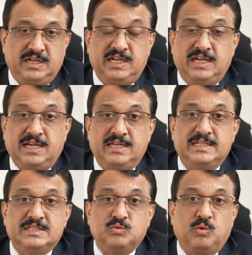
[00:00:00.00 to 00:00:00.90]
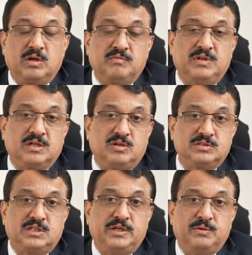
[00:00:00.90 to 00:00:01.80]
India is one of the
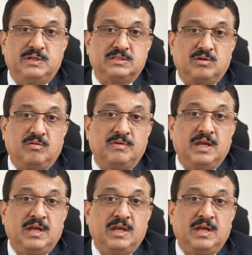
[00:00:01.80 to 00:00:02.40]
constituents of